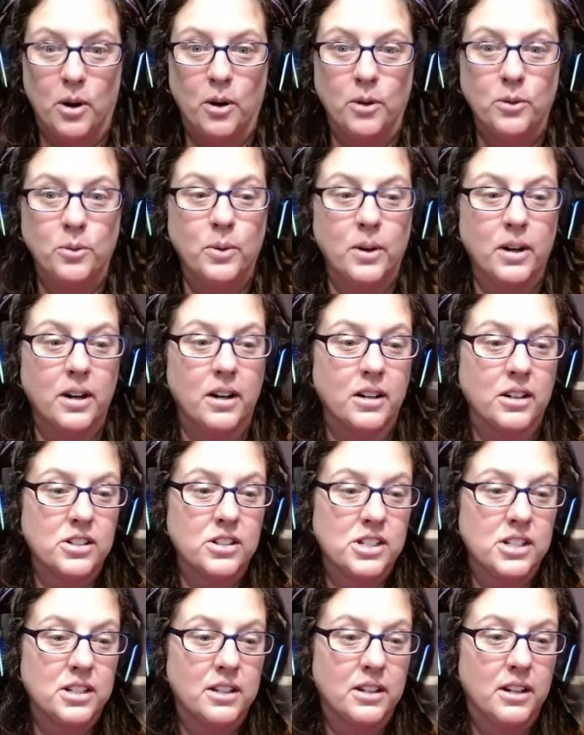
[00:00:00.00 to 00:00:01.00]
mode
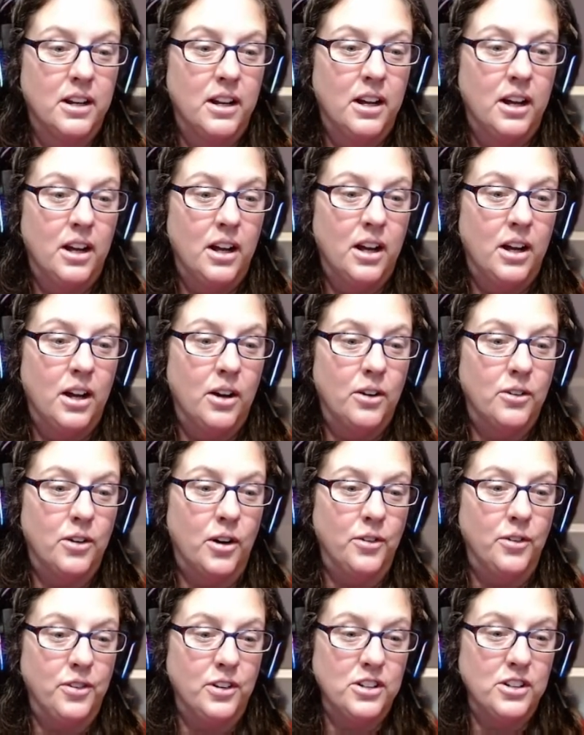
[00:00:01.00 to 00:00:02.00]
works.
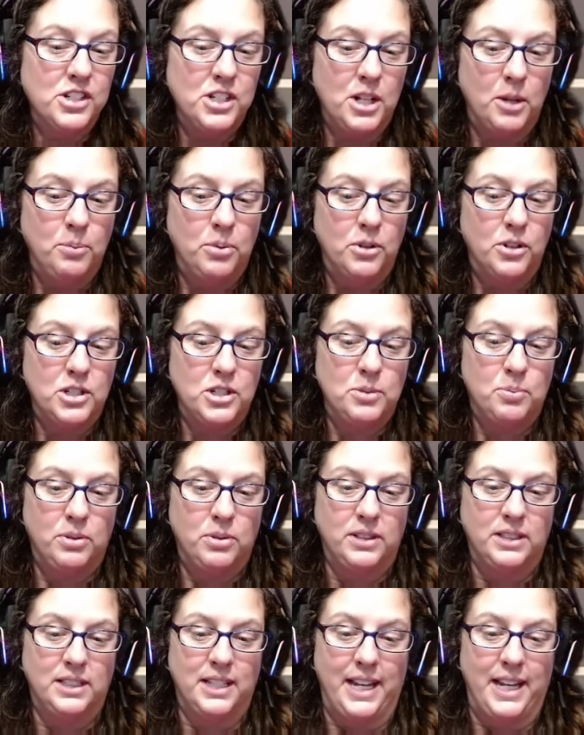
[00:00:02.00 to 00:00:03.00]
Well, first I'll push
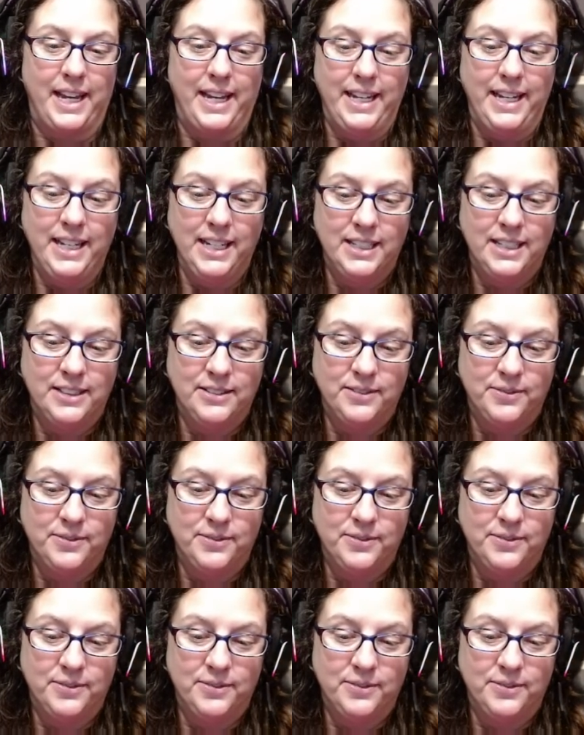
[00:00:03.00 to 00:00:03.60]
play.